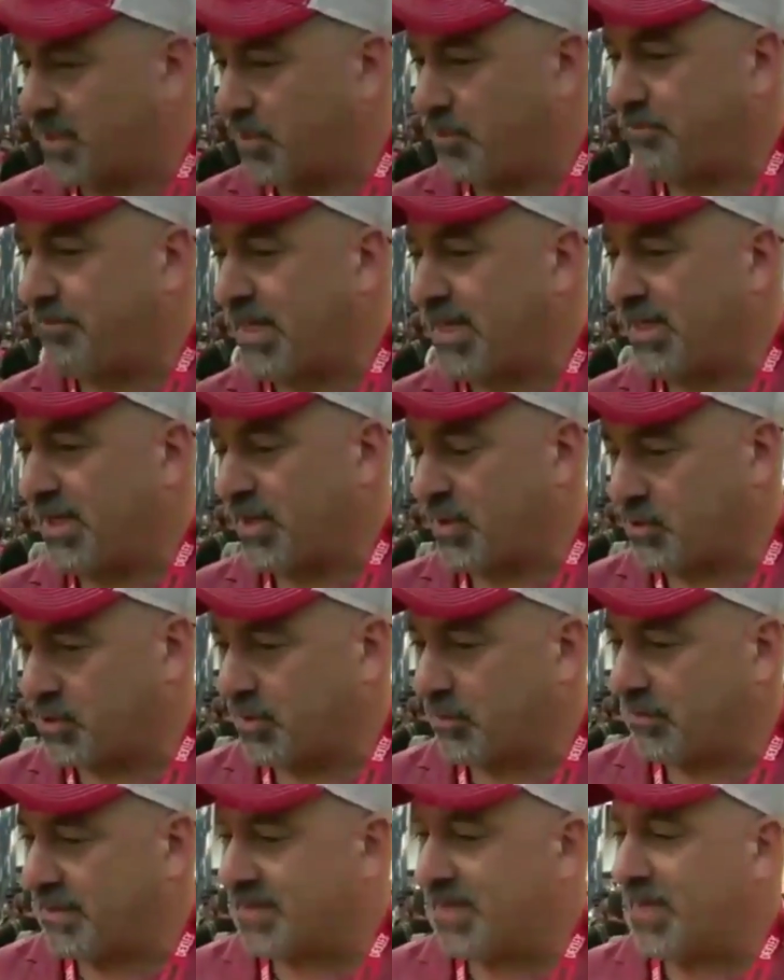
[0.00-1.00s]
the
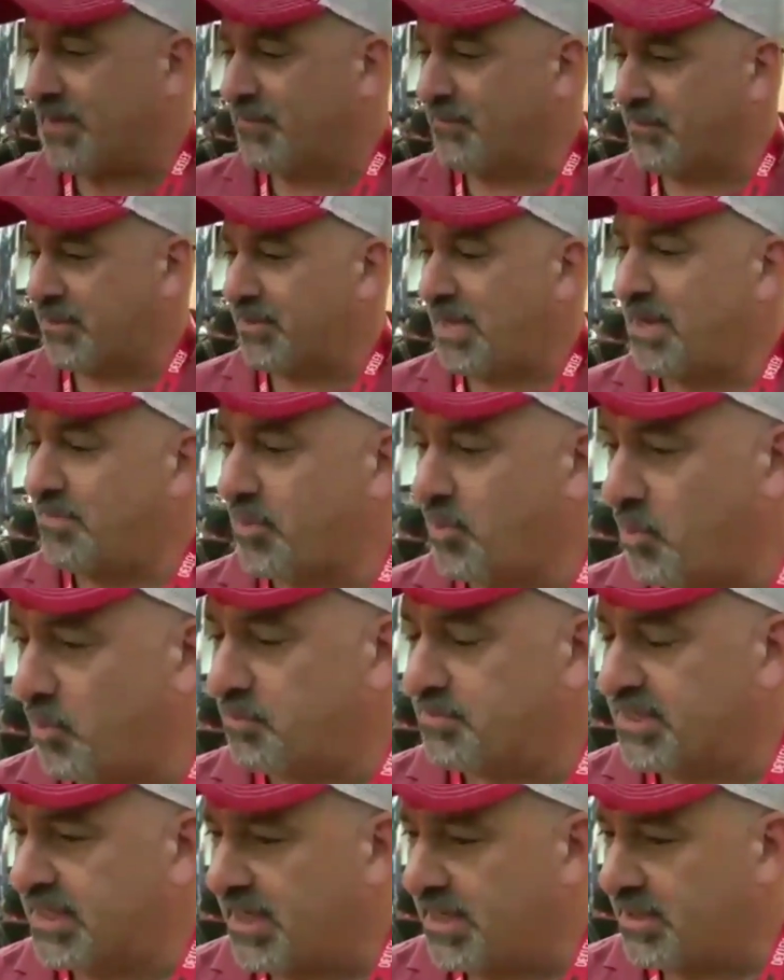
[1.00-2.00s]
entirety of your
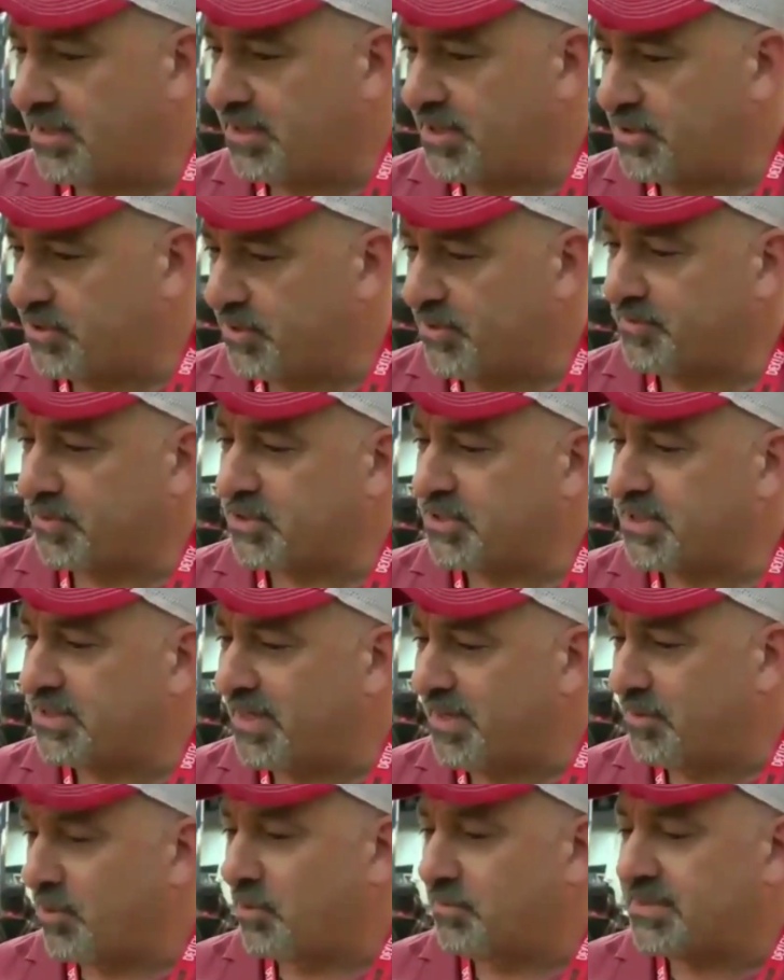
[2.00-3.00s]
career? But
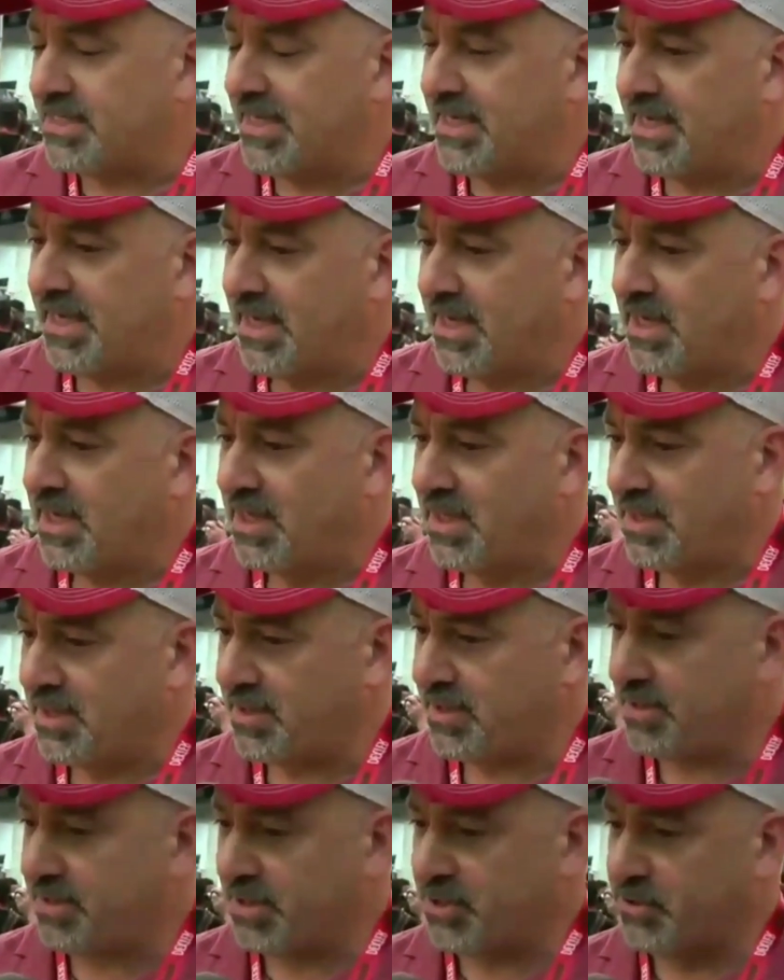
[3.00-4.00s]
nothing right
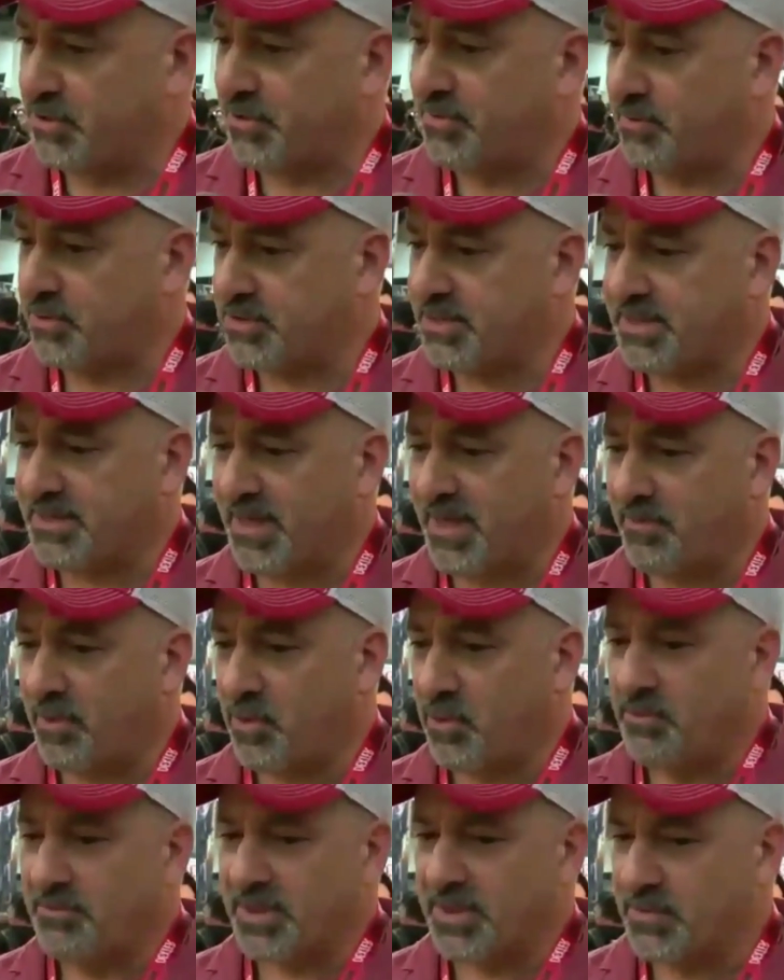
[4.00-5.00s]
now is more
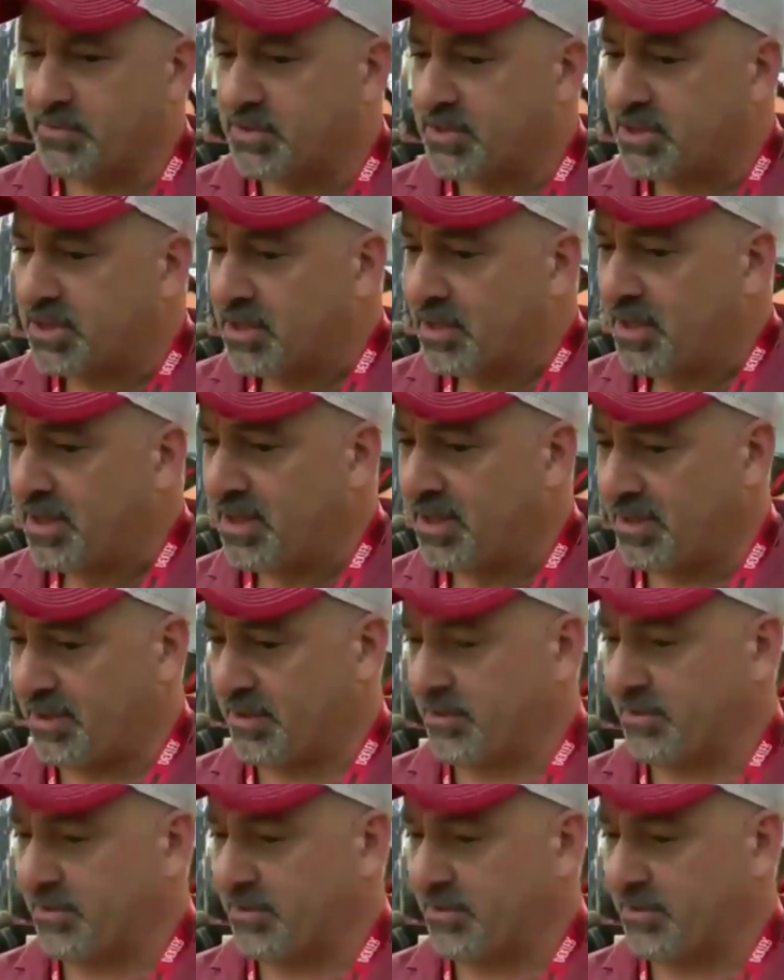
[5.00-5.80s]
than just rumor.